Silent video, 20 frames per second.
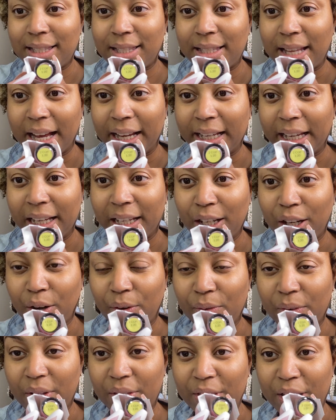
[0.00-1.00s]
2
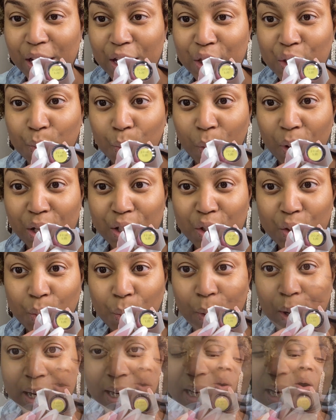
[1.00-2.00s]
Corinthians
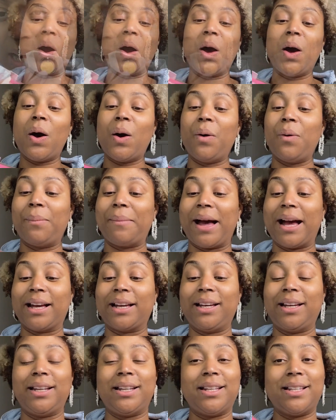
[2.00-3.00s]
1:20. Oh my
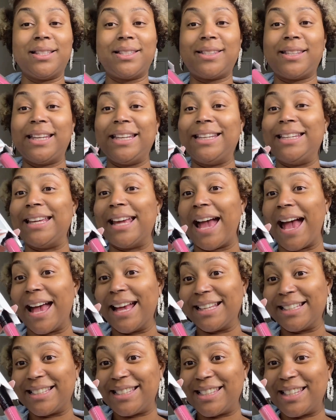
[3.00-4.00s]
goodness.
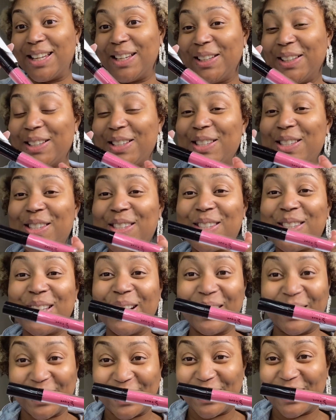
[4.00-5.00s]
Yes.
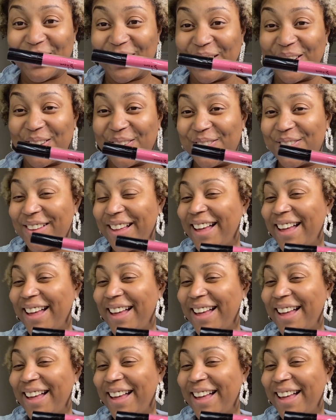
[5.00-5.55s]
Serve.